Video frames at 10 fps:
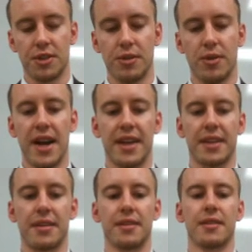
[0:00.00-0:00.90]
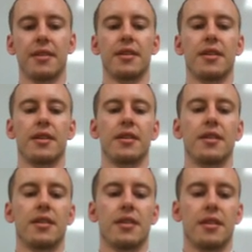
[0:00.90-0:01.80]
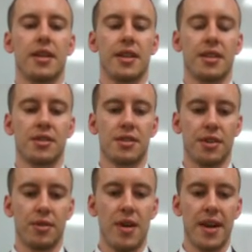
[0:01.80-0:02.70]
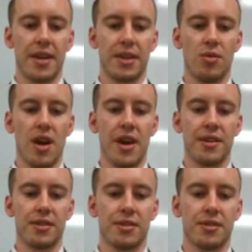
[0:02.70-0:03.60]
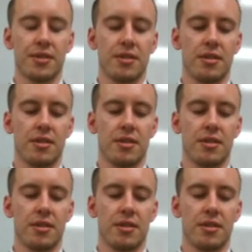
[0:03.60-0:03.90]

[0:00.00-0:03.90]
Dothraki. And these Dothraki riders